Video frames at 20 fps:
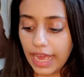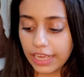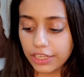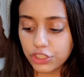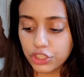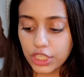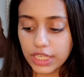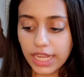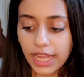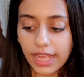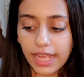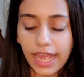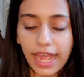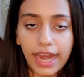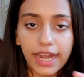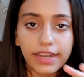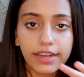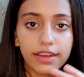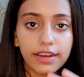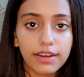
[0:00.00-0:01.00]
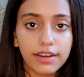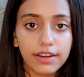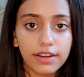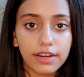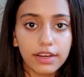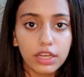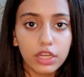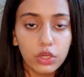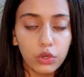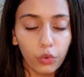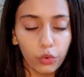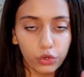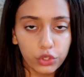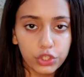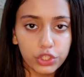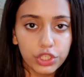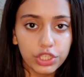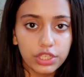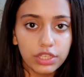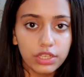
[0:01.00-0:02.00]
Actually, I had a
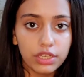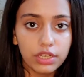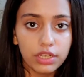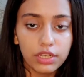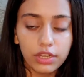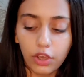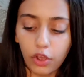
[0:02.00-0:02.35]
lotion